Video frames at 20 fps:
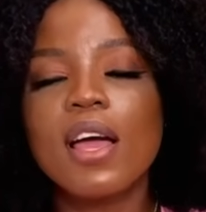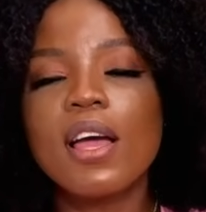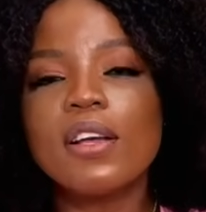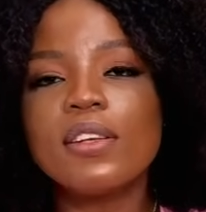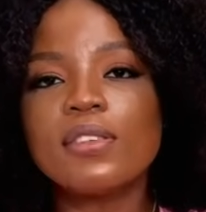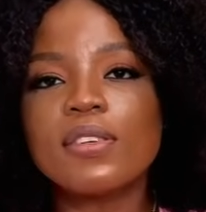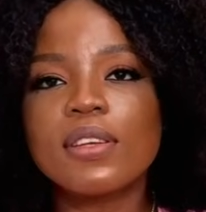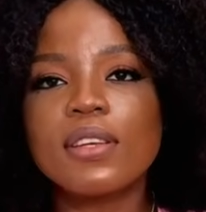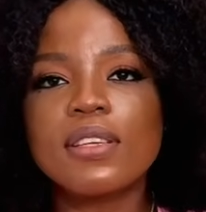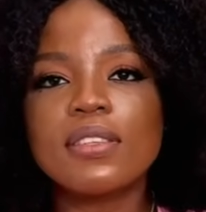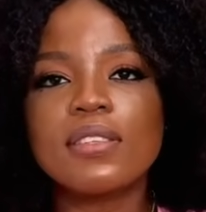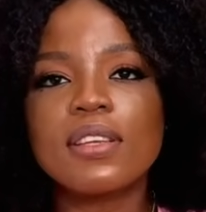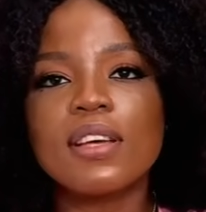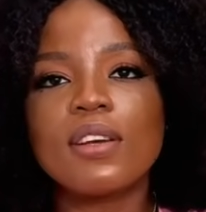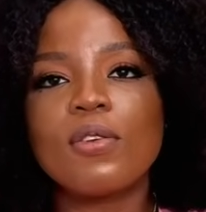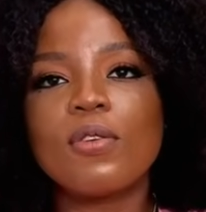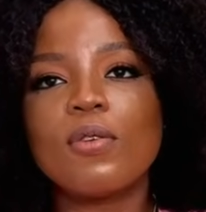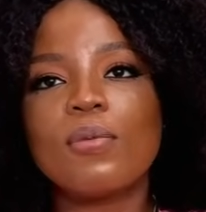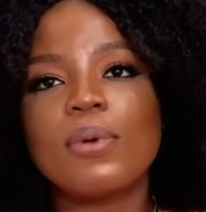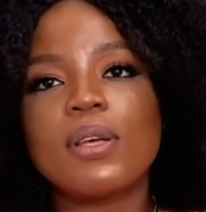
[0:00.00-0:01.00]
So they said,
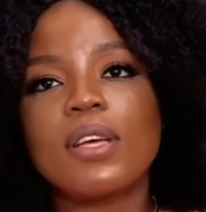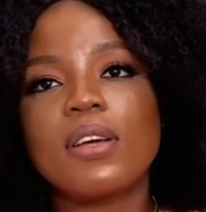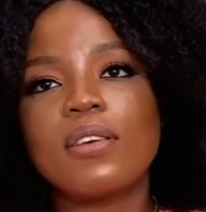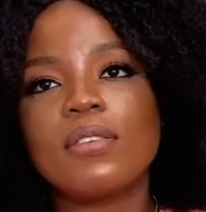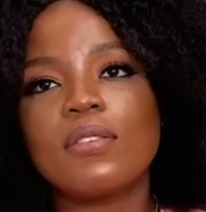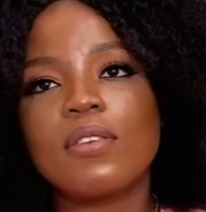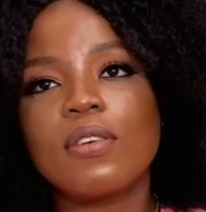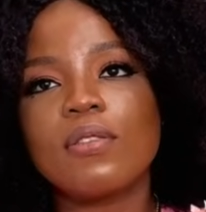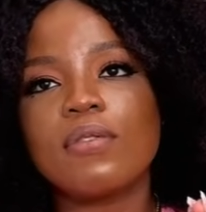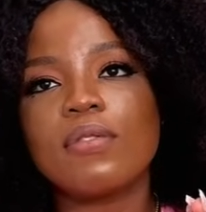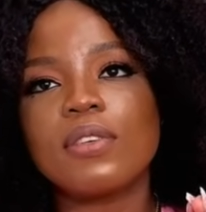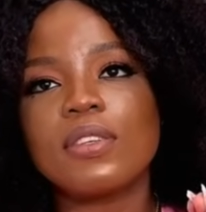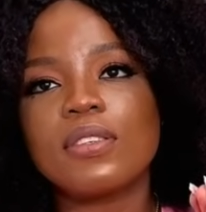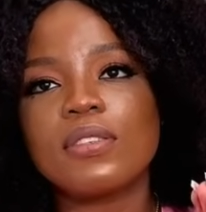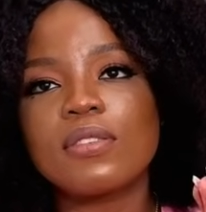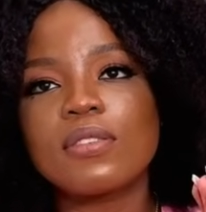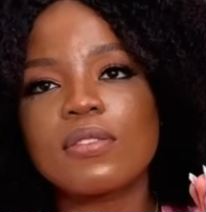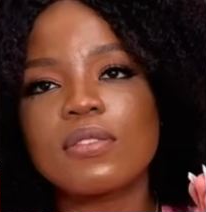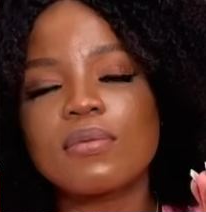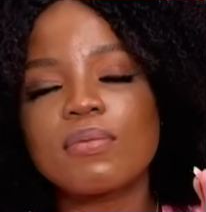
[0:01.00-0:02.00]
oh, because
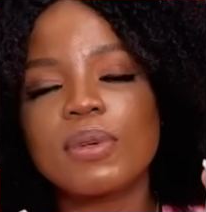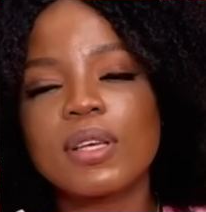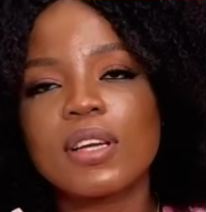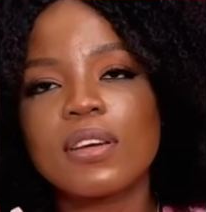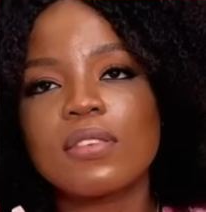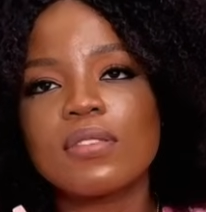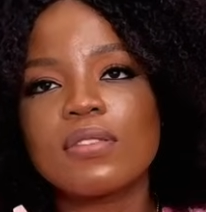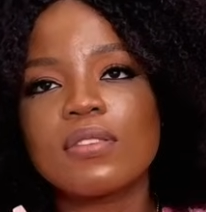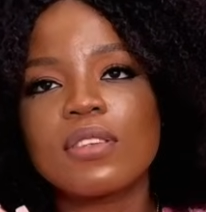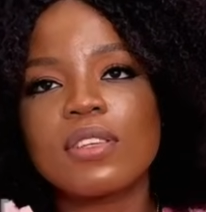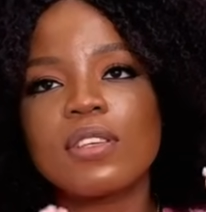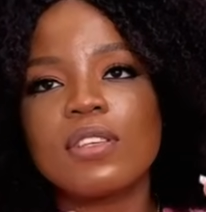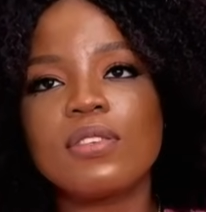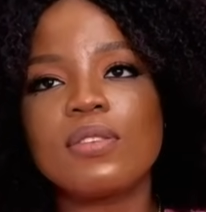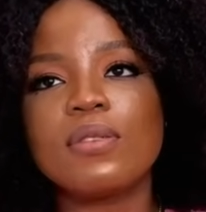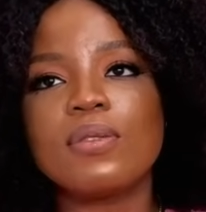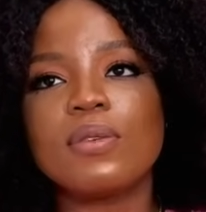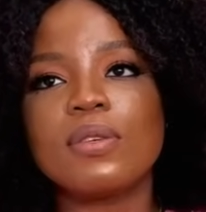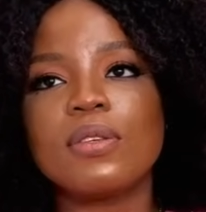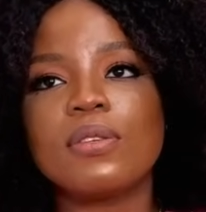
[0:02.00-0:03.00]

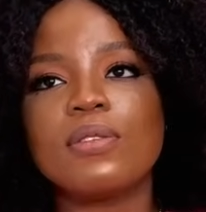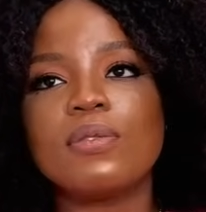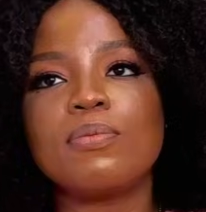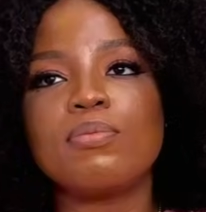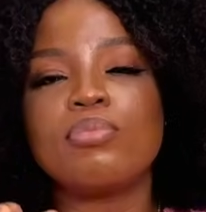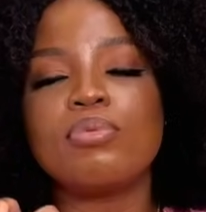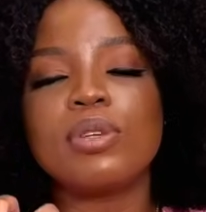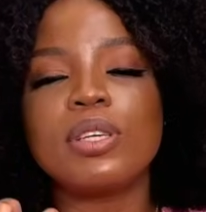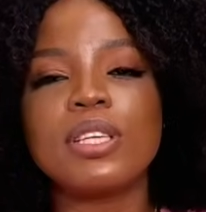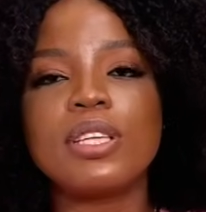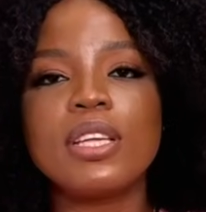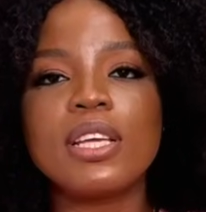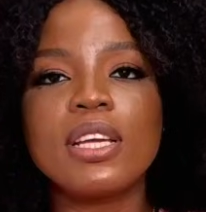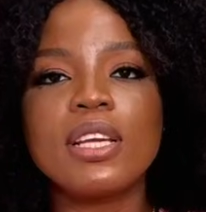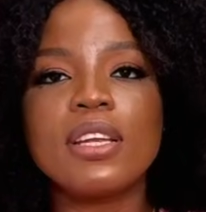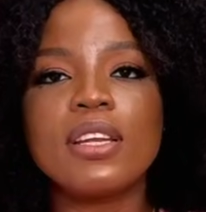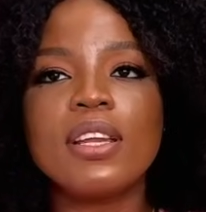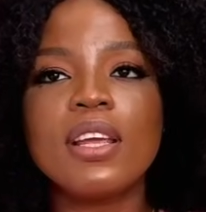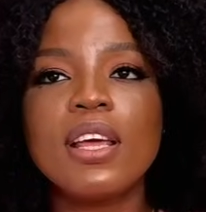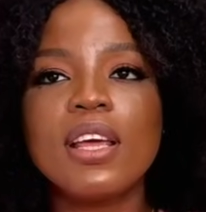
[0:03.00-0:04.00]
his
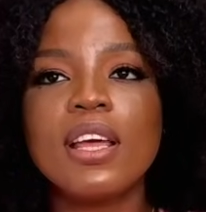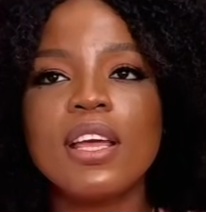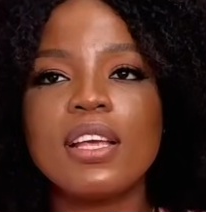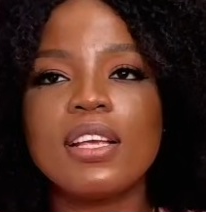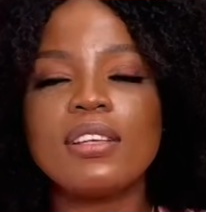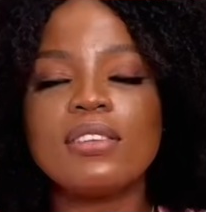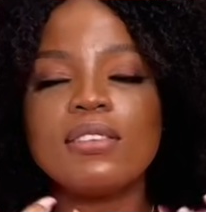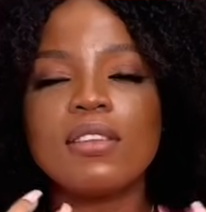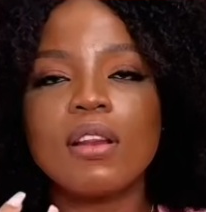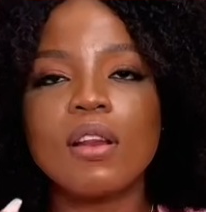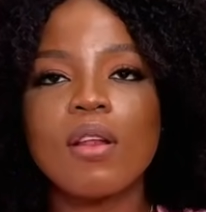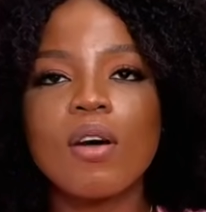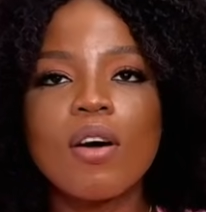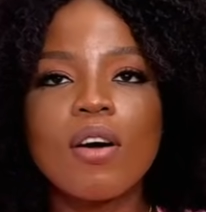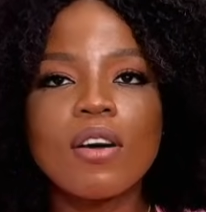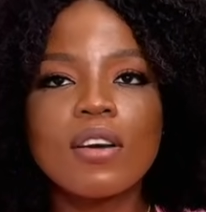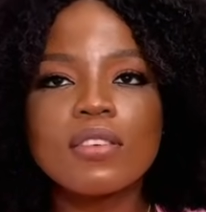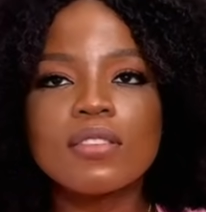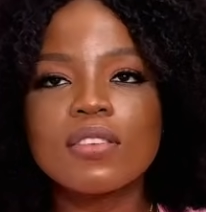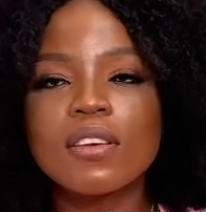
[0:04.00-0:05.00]
breathing, his
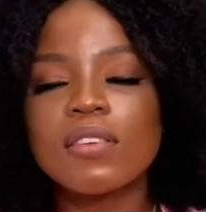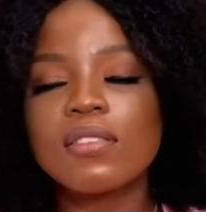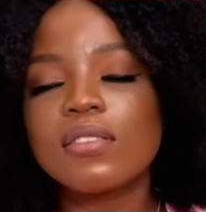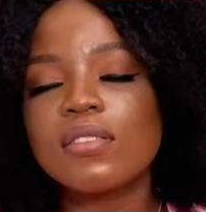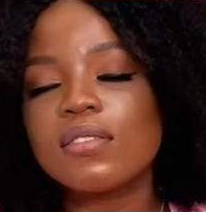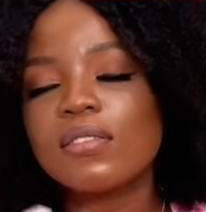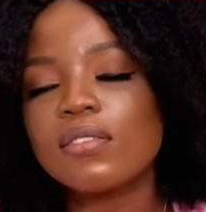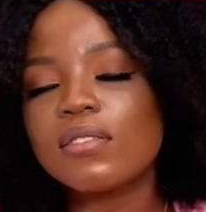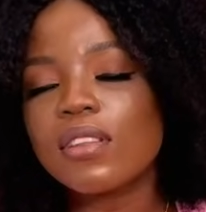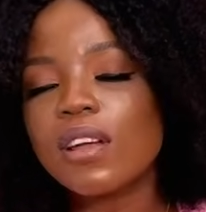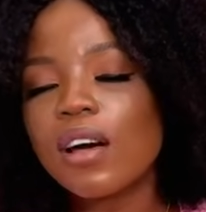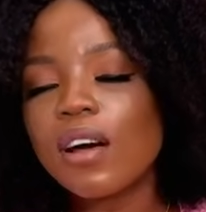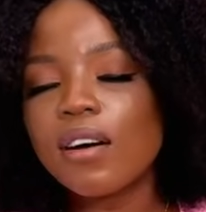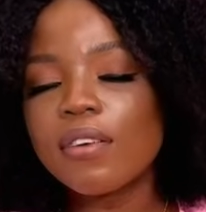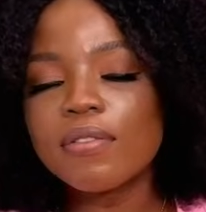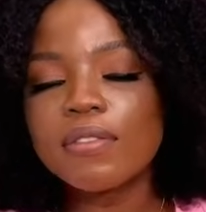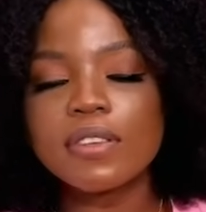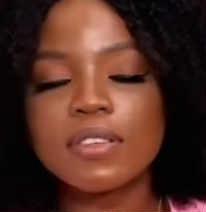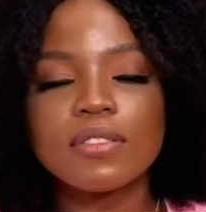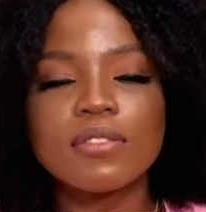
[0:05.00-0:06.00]
lungs, all those stuff,
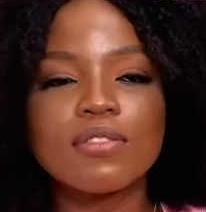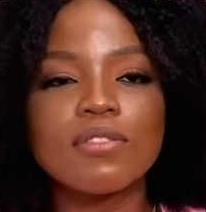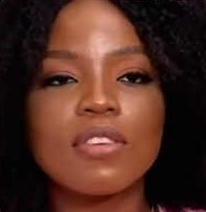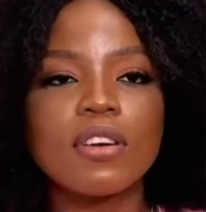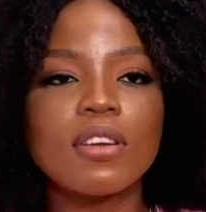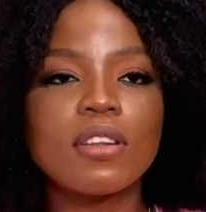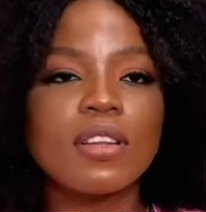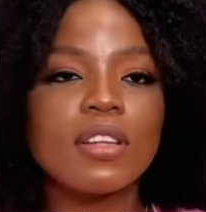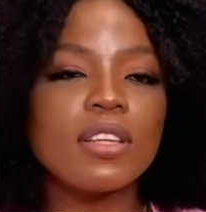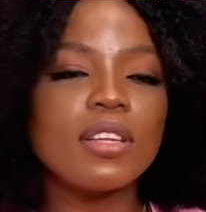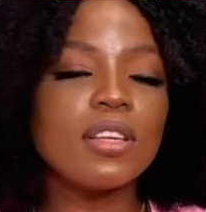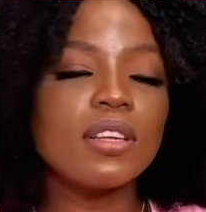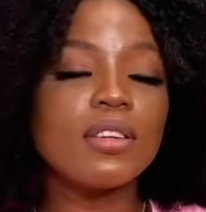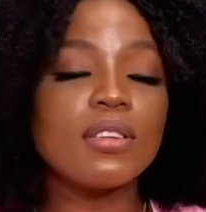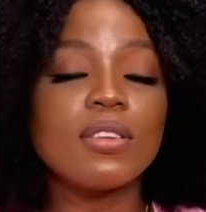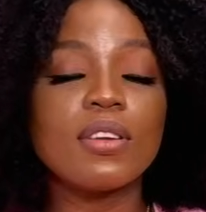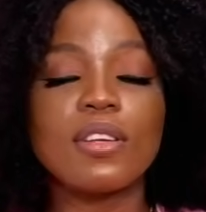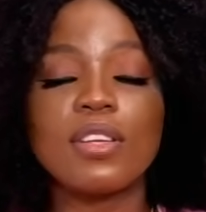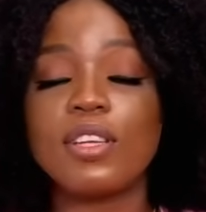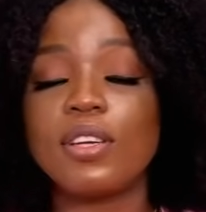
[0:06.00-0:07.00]
he's struggling.
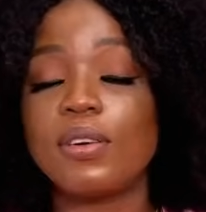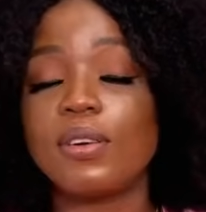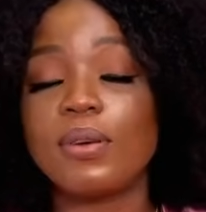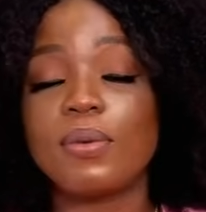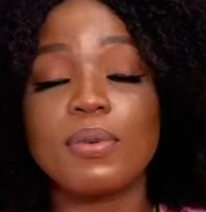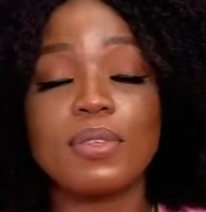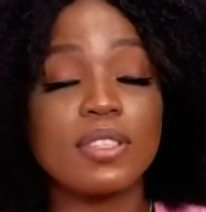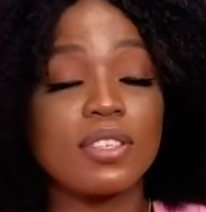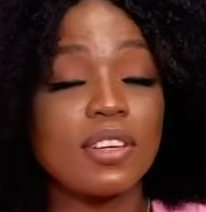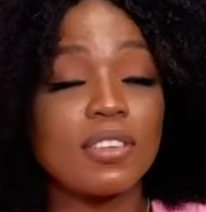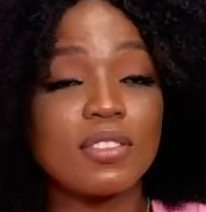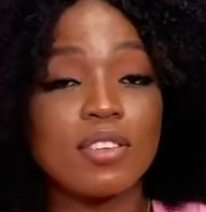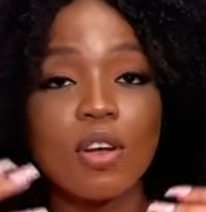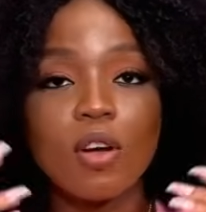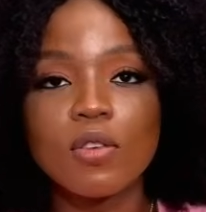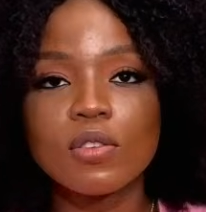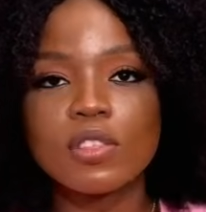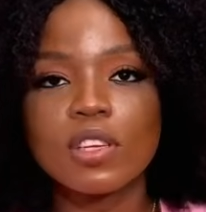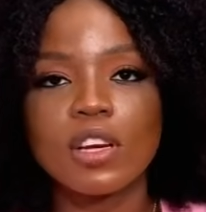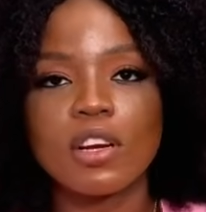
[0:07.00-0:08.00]
You know, it was just all
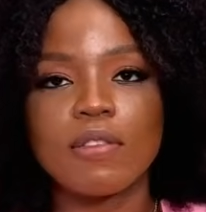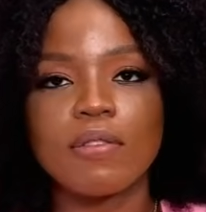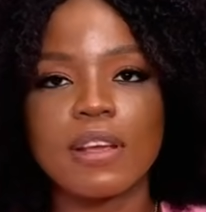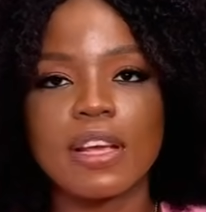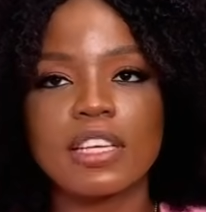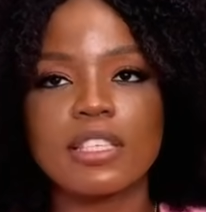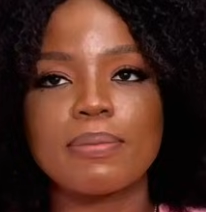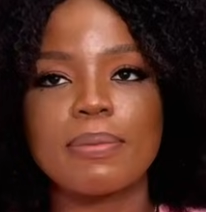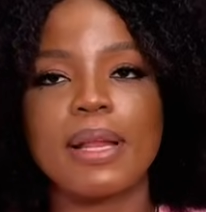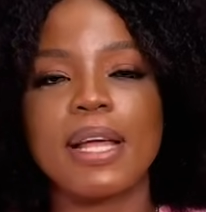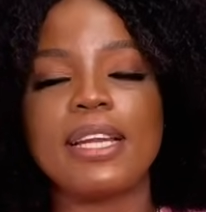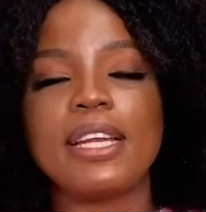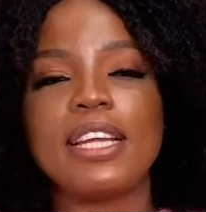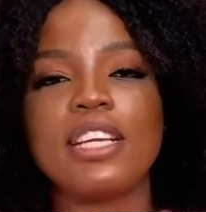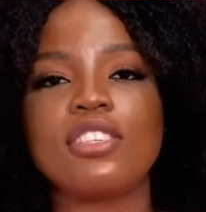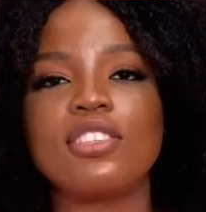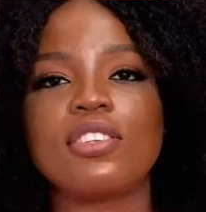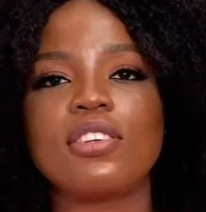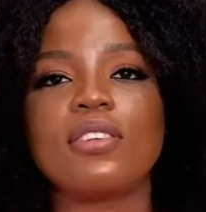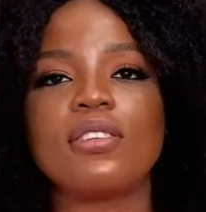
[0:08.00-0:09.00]
sort of
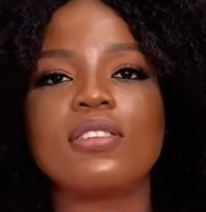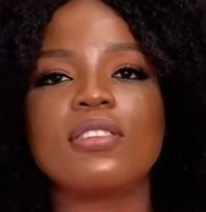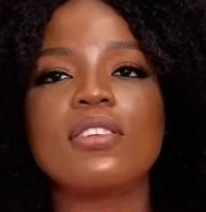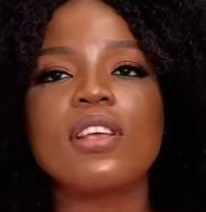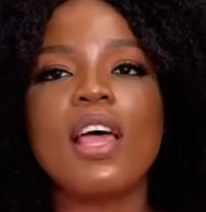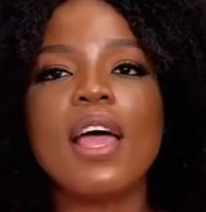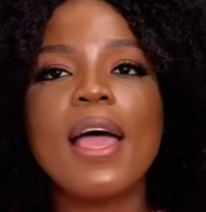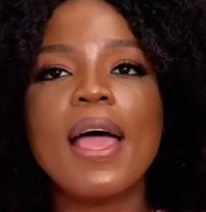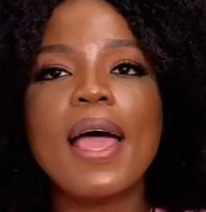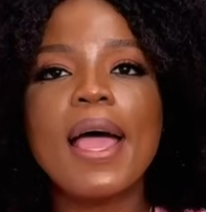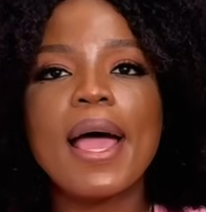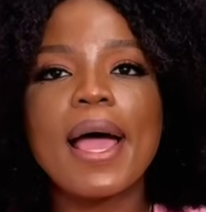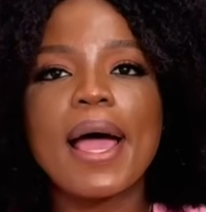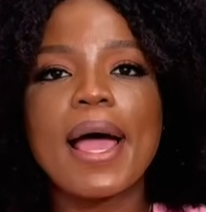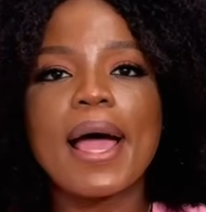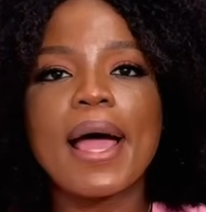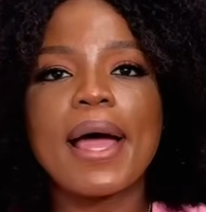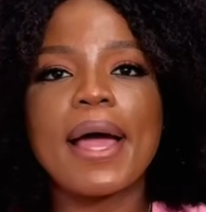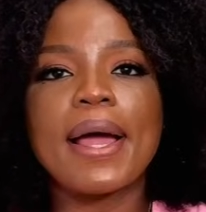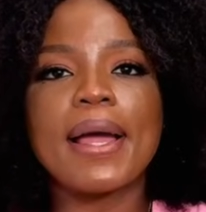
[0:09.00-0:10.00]
explanations.
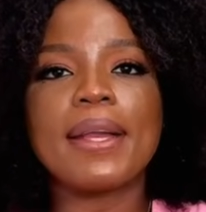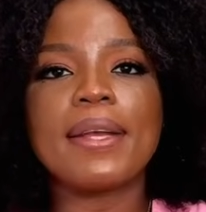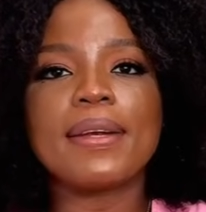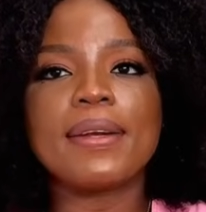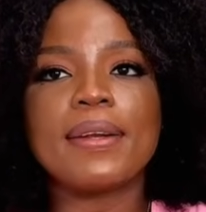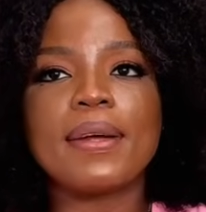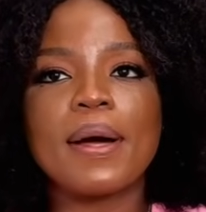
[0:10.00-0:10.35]
And